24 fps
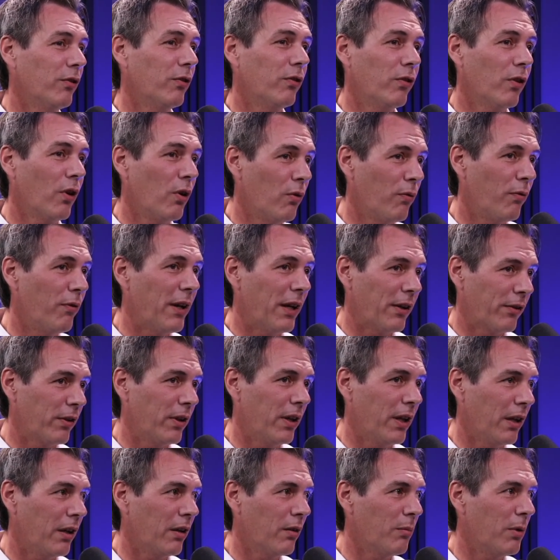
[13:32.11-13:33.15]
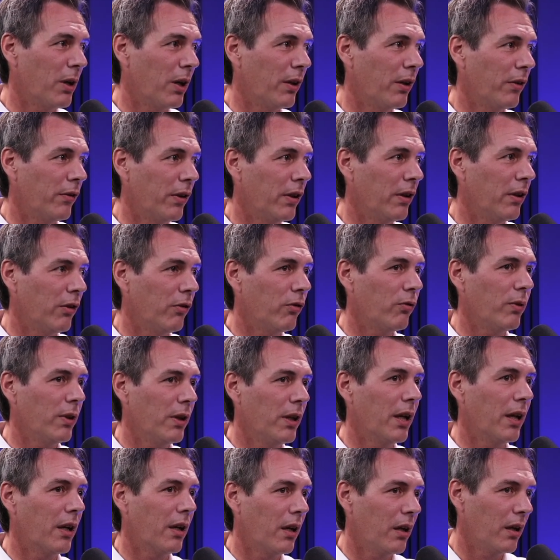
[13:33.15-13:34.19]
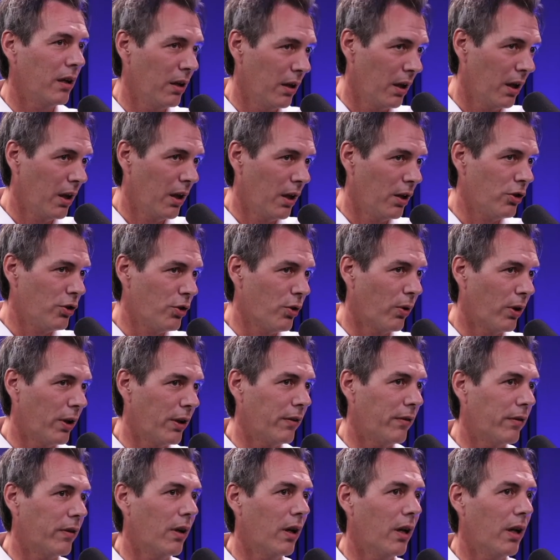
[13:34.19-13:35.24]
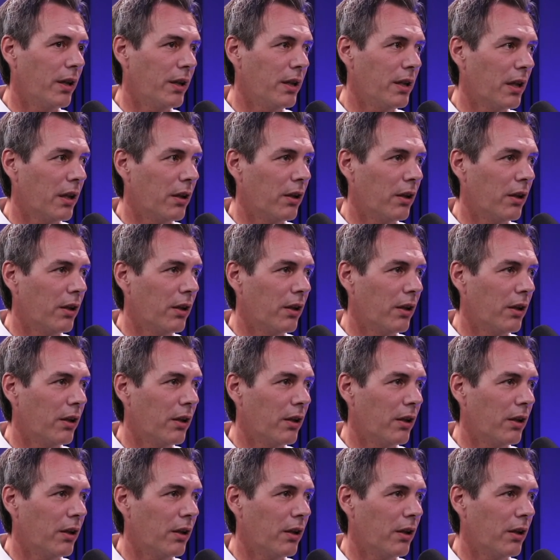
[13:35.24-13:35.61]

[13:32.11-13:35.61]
so fascinated about this industry that I joined the industry.